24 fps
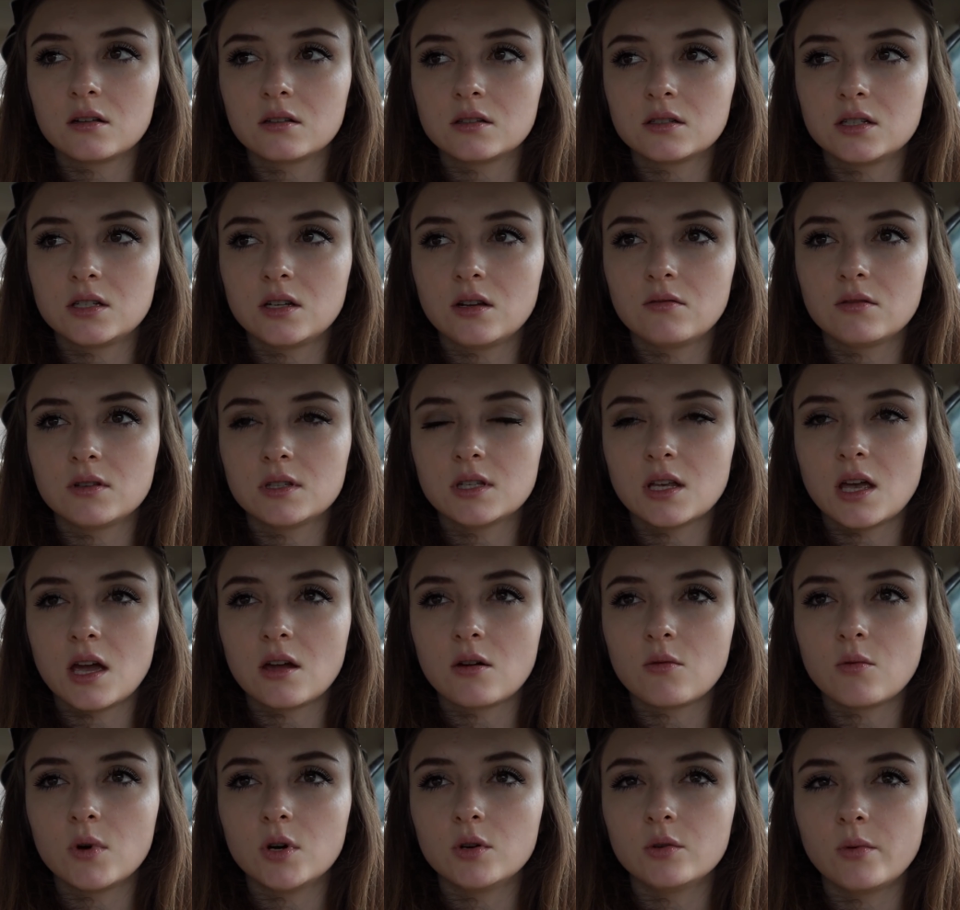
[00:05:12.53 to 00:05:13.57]
she was
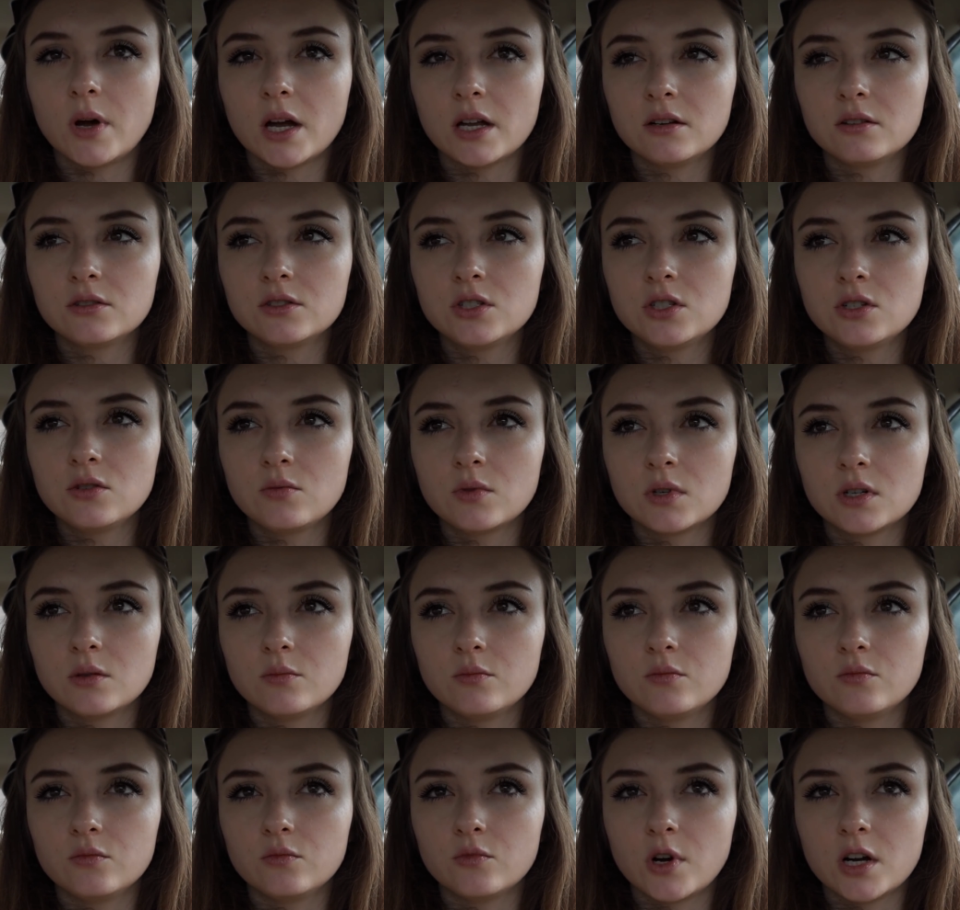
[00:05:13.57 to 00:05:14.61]
like, well, why don't you want to
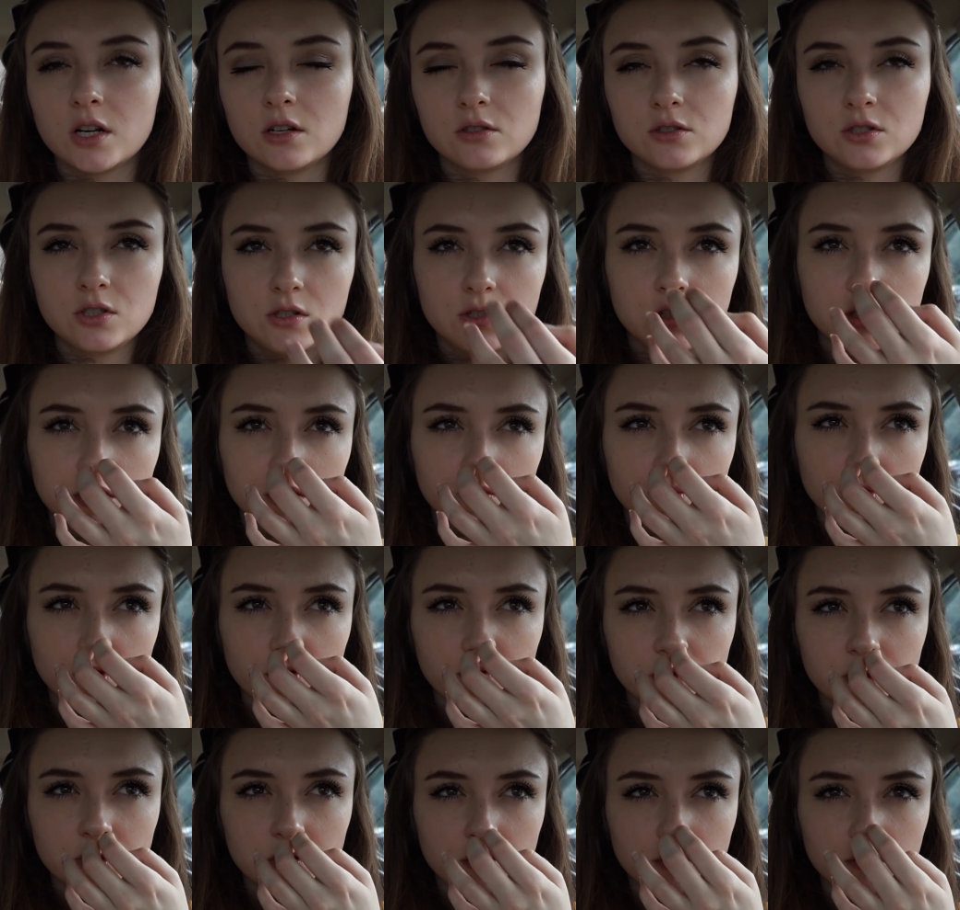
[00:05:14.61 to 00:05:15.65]
why don't you just
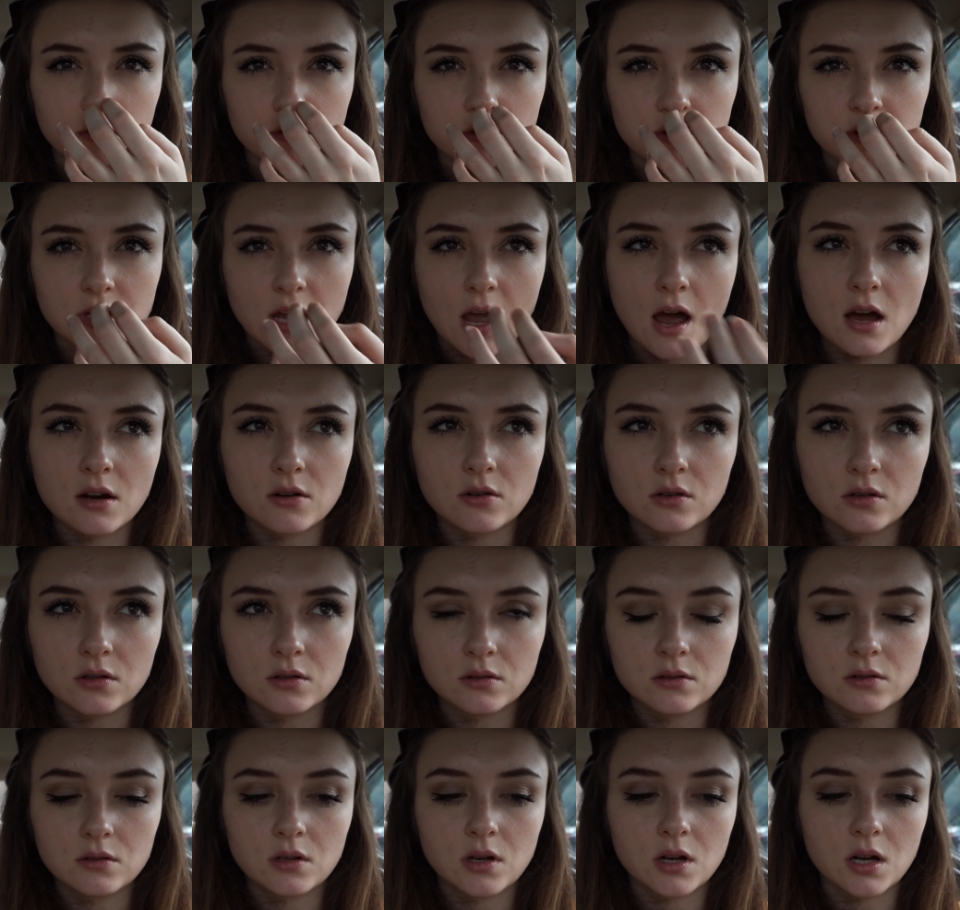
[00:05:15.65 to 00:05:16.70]
move to
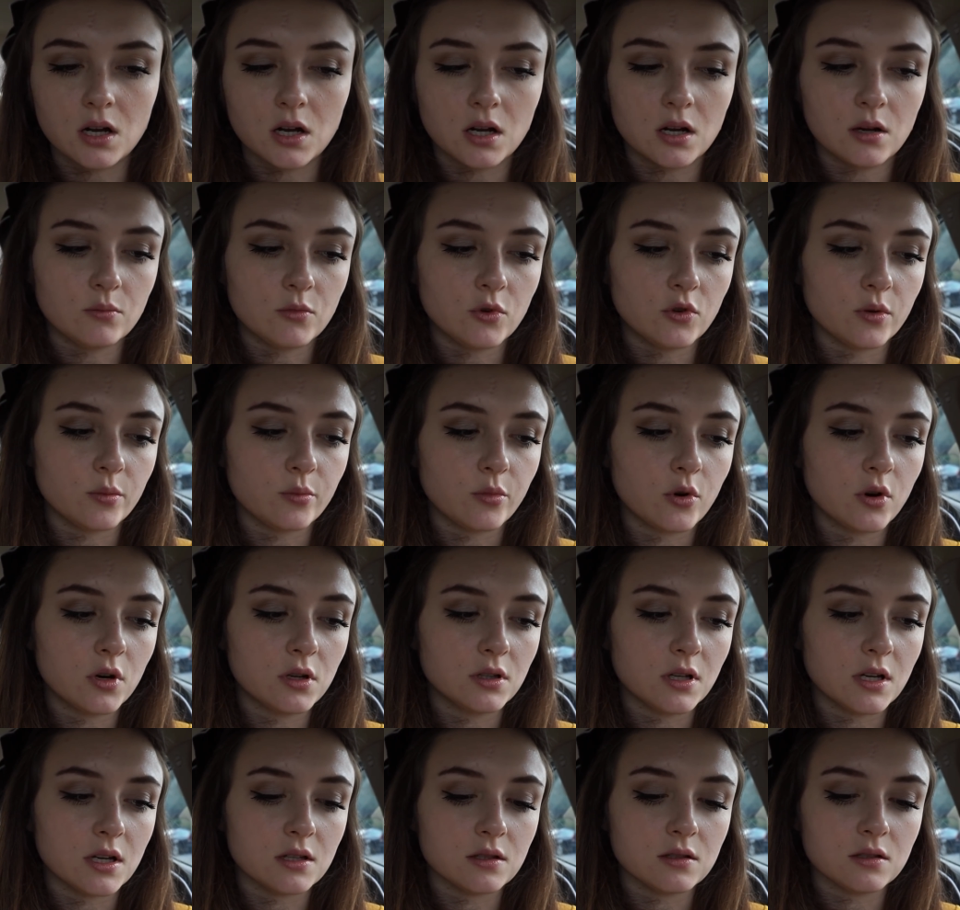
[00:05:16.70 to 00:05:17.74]
Seattle um, or
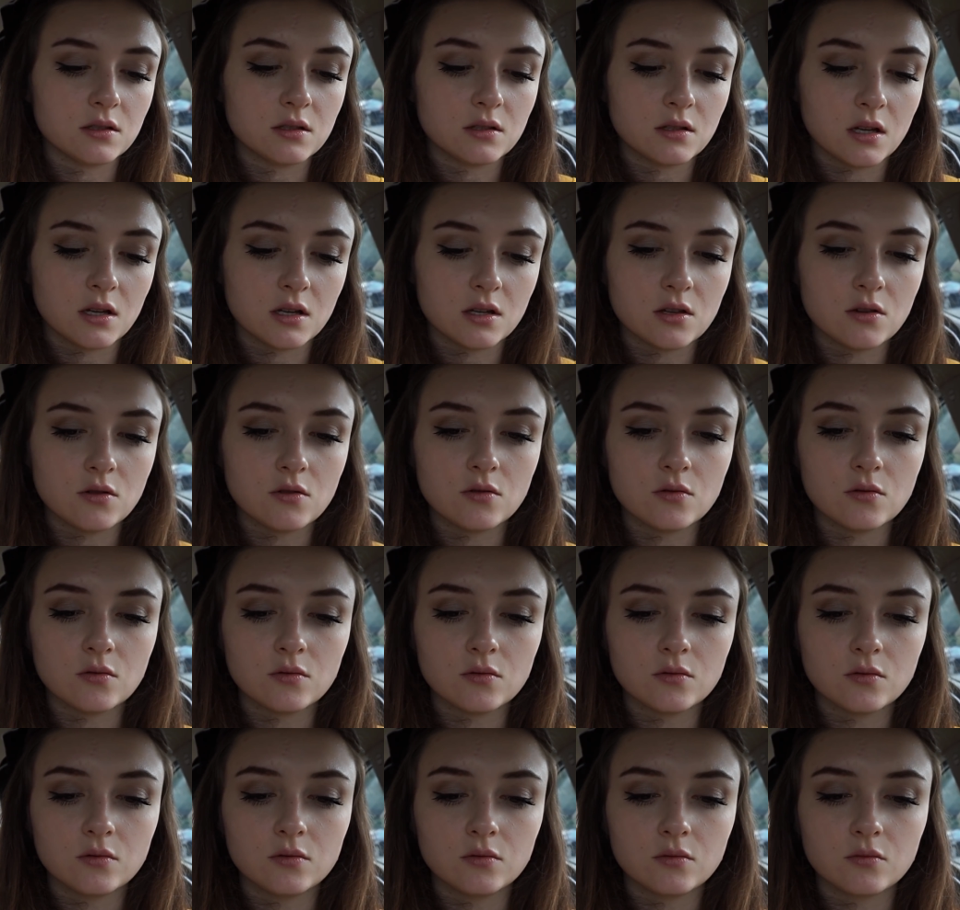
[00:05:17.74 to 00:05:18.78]
Portland like
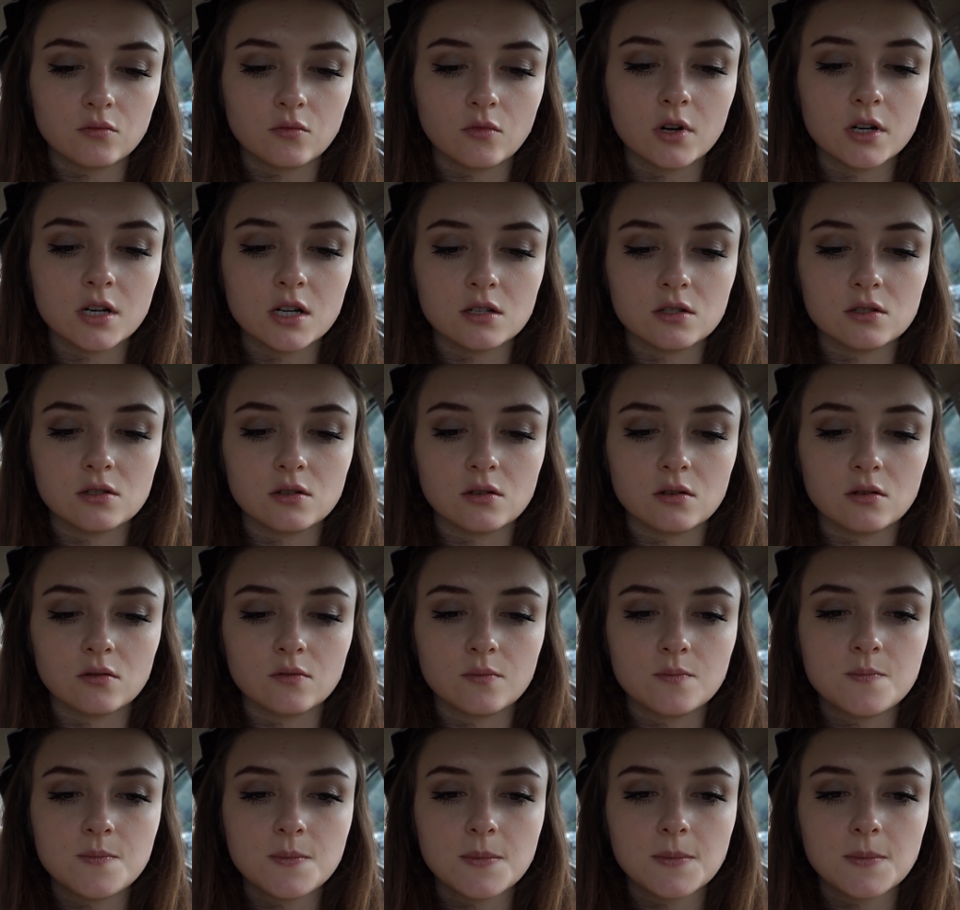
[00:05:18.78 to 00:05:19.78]
you wanted to?